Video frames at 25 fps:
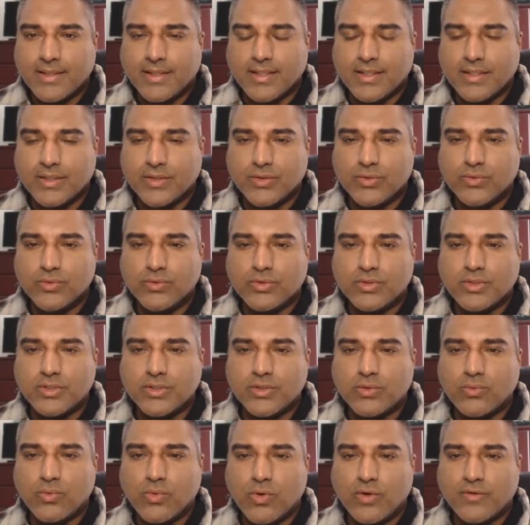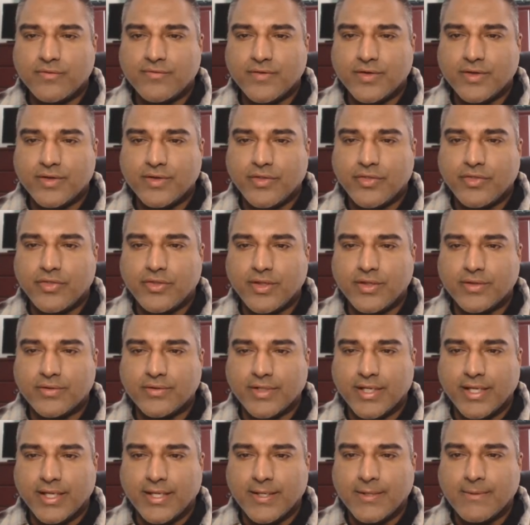In nuclear warfare
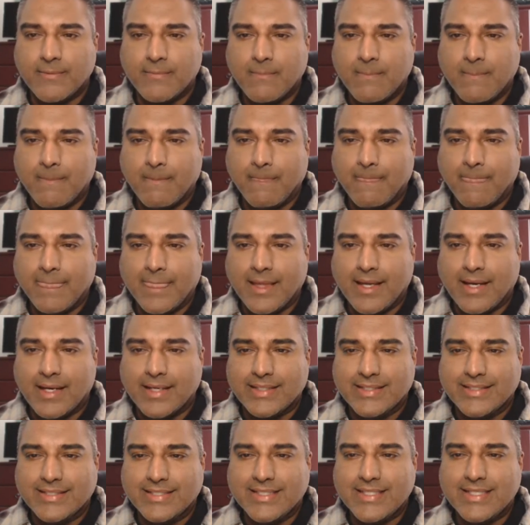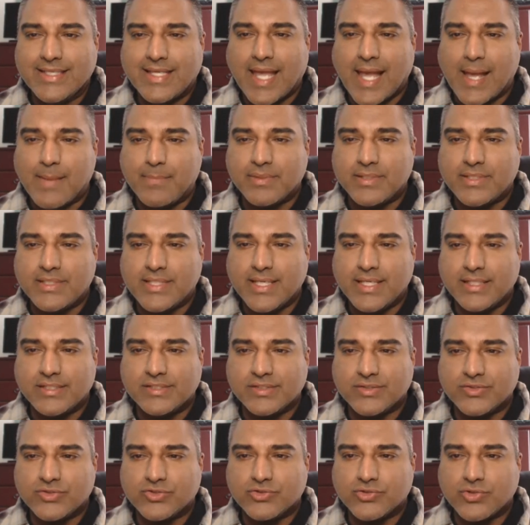theory, a
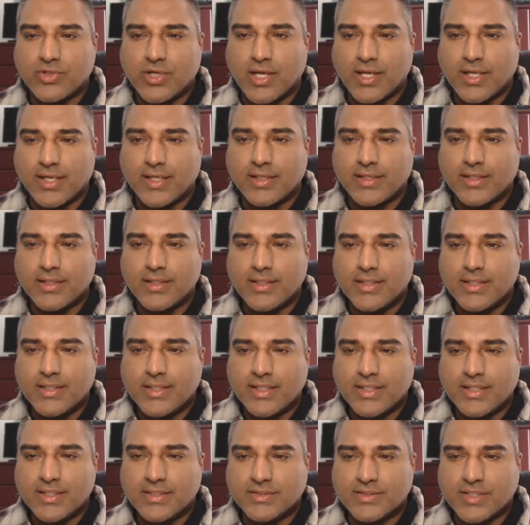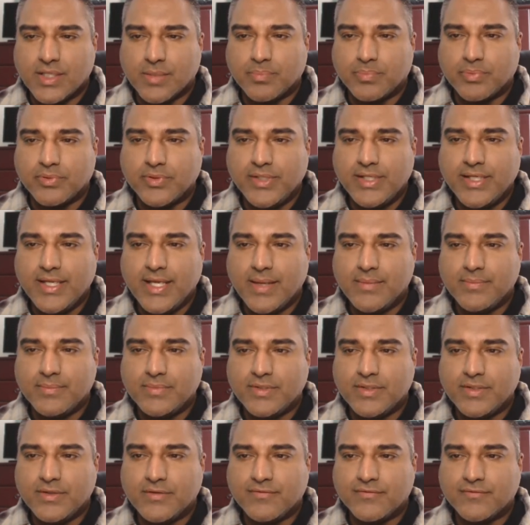decapitation strike is a
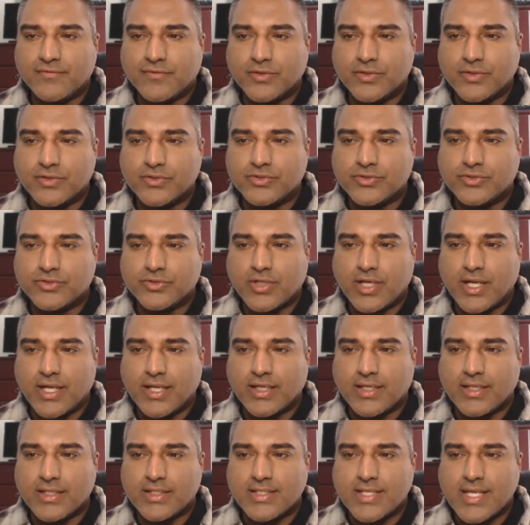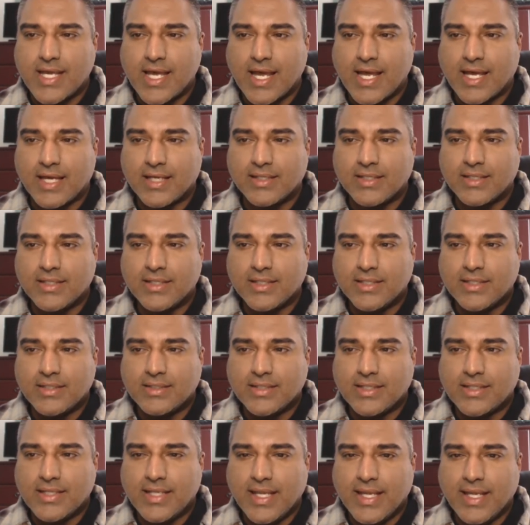preemptive first strike attack
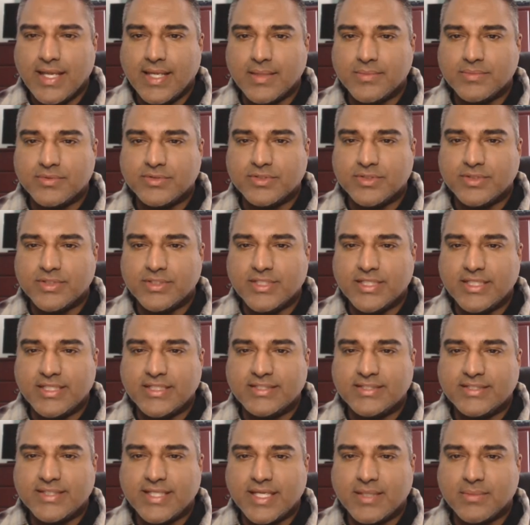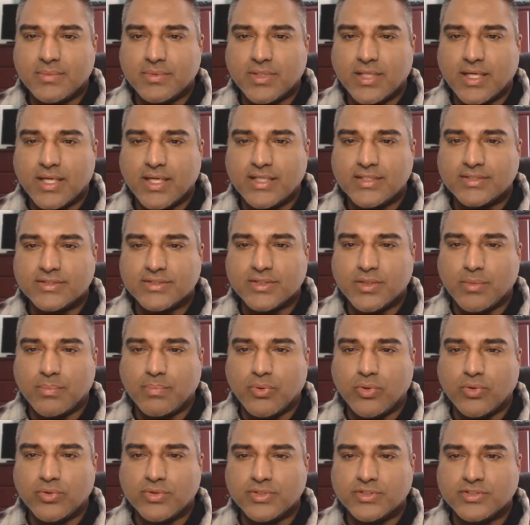that aims to destabilize an
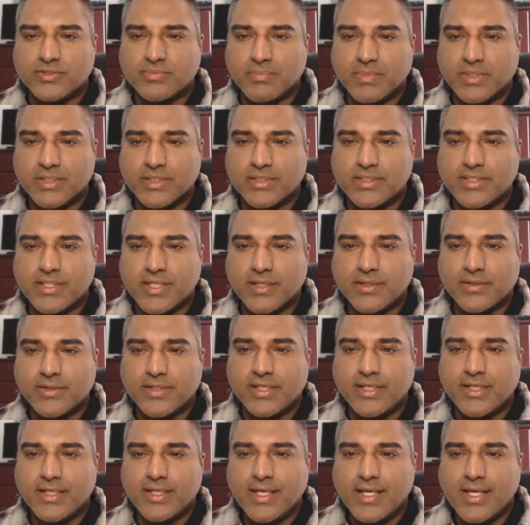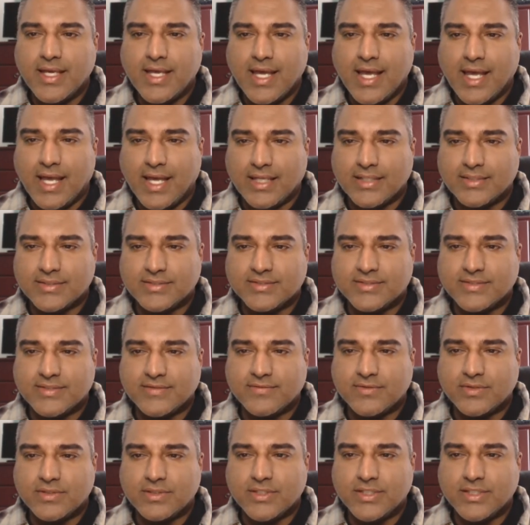opponent's military and
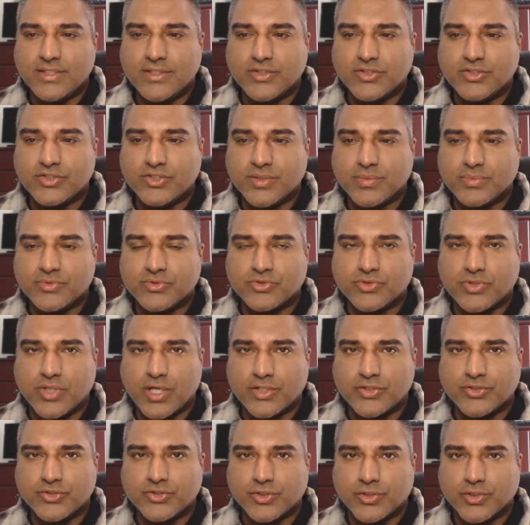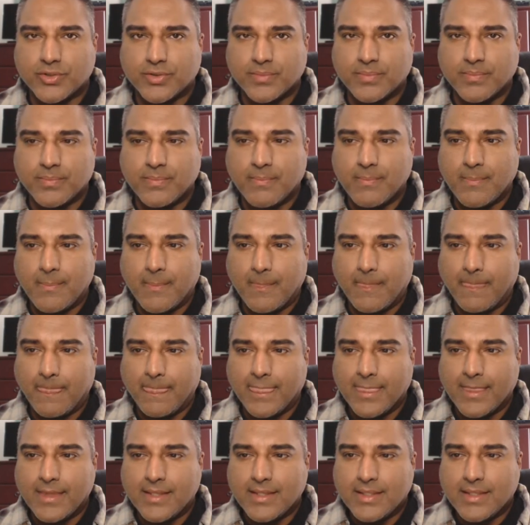civil leadership structure
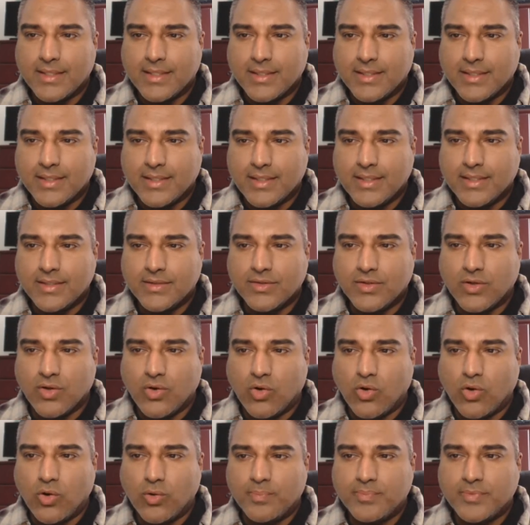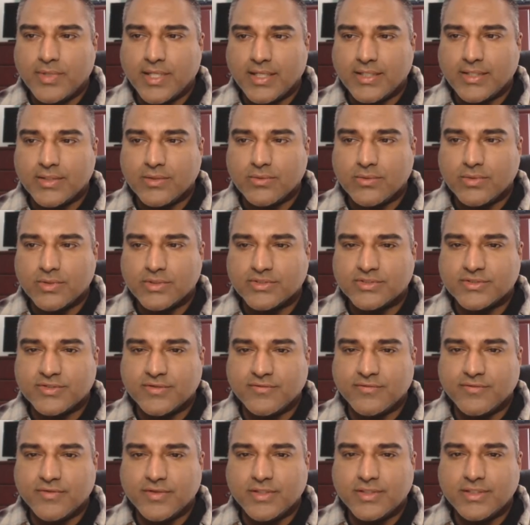in the hope that it will
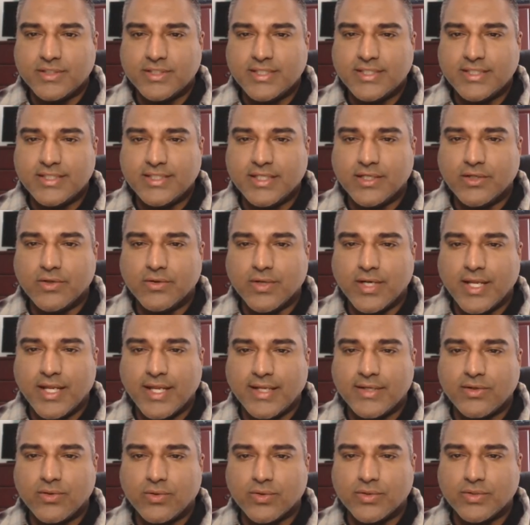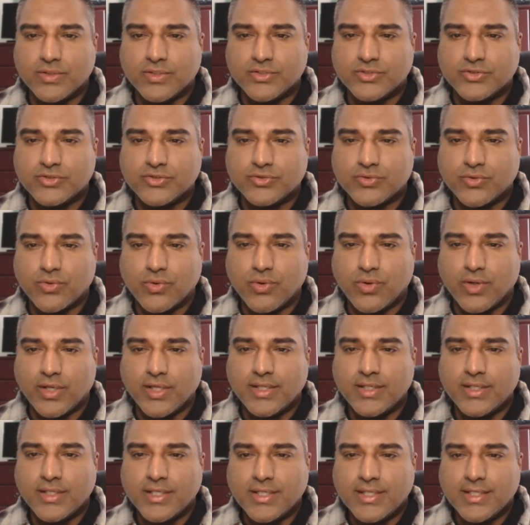severely degrade or
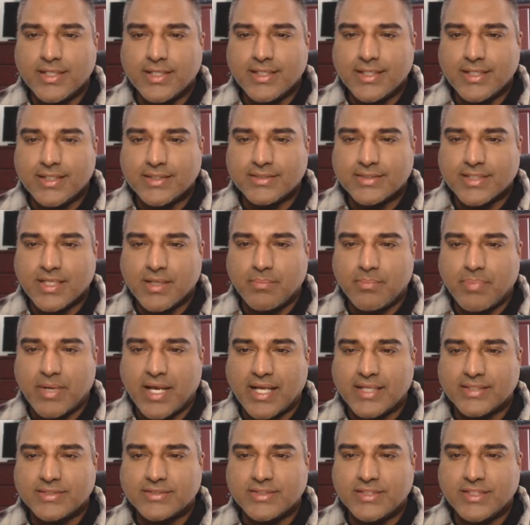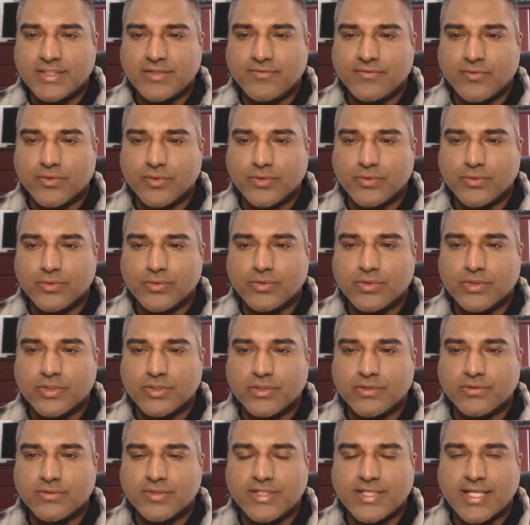destroy its capacity for
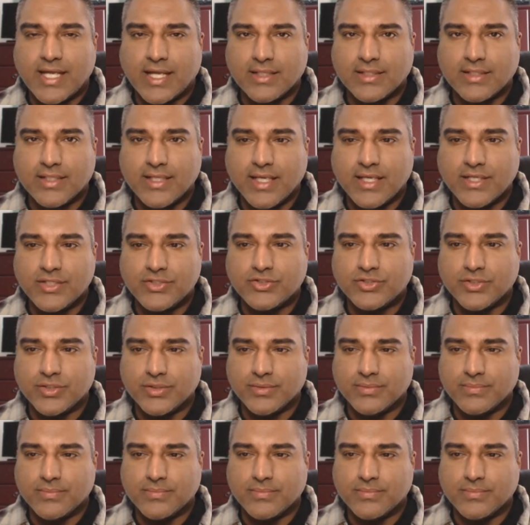nuclear retaliation.